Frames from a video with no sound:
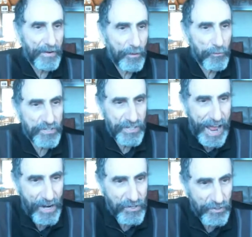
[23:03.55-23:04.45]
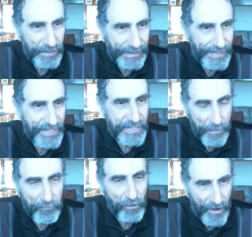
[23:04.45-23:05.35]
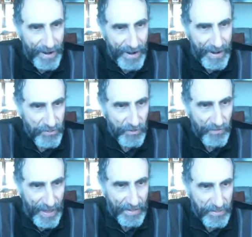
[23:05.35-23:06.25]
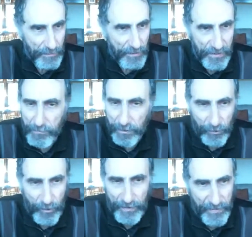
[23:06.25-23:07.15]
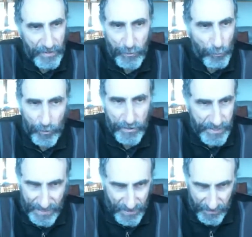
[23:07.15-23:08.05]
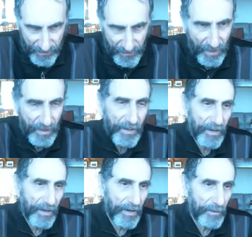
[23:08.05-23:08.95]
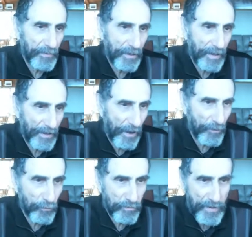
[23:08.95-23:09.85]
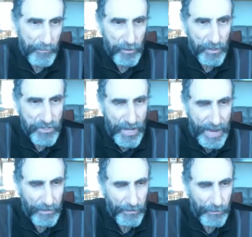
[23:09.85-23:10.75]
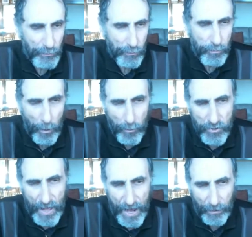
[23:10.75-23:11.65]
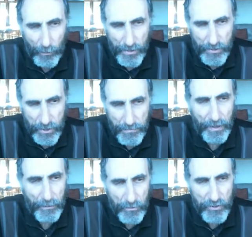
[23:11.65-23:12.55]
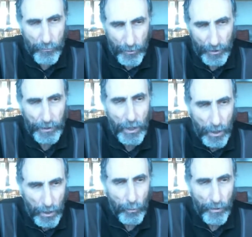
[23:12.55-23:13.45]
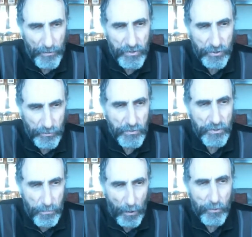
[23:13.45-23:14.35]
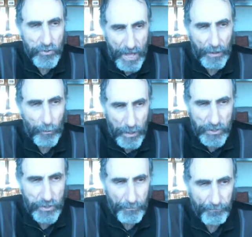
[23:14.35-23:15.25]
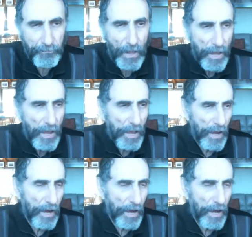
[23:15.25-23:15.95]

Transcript: And there was actually a simpler answer to that, Timothy, but great that you were attentive. Um, and I don't remember exactly who posed that question, but it was a really one of the students posed that question.